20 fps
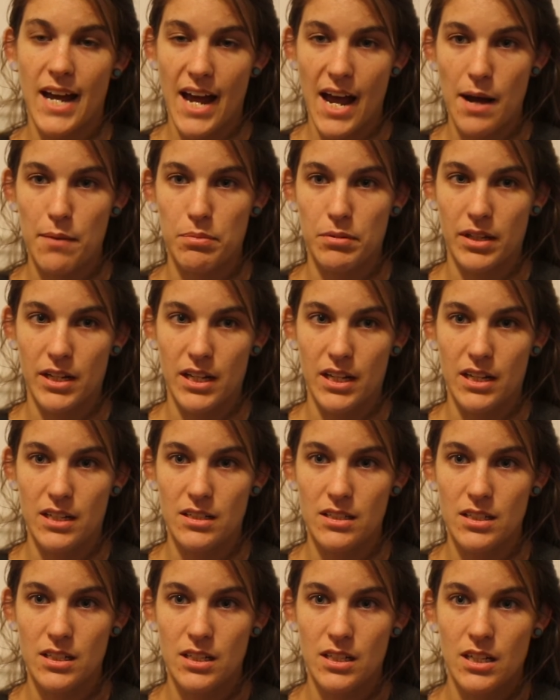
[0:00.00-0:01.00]

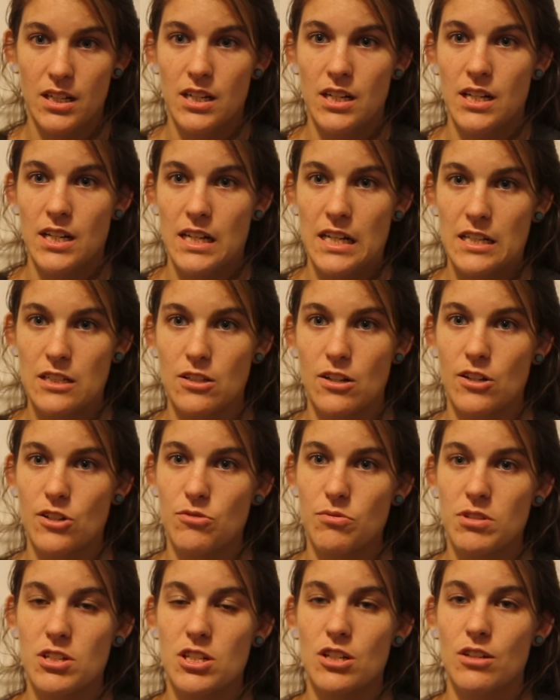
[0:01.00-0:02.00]
applicant, as long
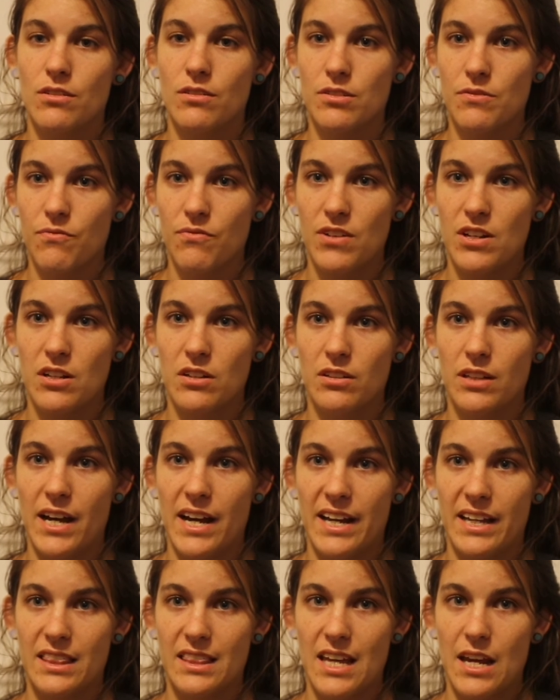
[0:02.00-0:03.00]
as we still feel
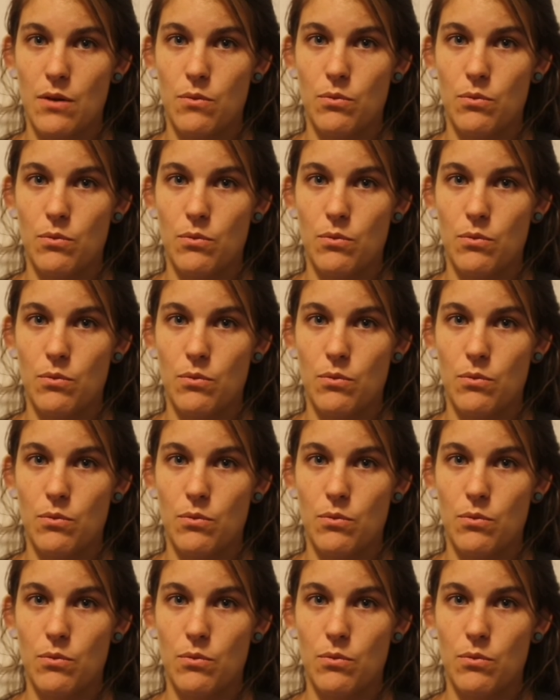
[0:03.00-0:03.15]
like they